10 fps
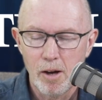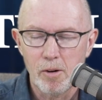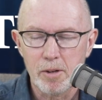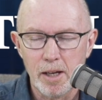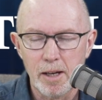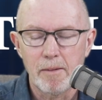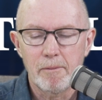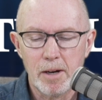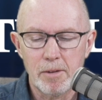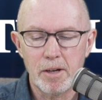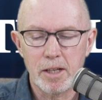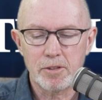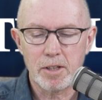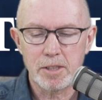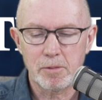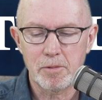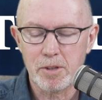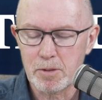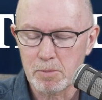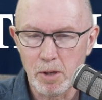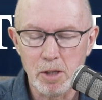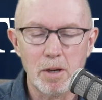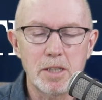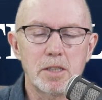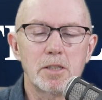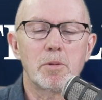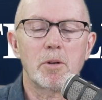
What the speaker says: Okay, very, very interesting. We've got some great questions.